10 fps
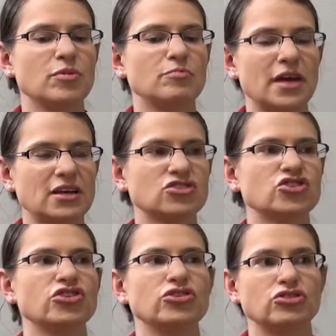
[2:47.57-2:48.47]
but making sure
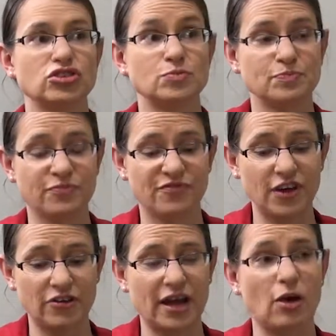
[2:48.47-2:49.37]
you're
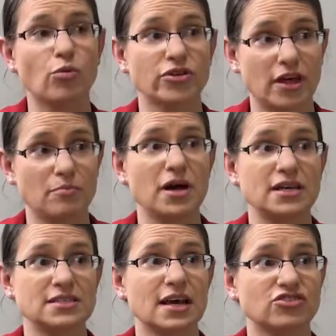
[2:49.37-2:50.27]
figuring out where that money
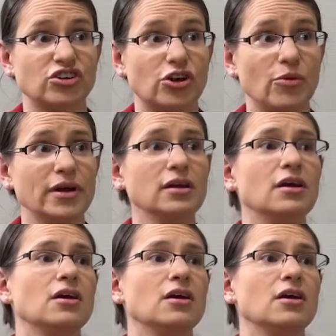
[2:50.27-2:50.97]
is actually going,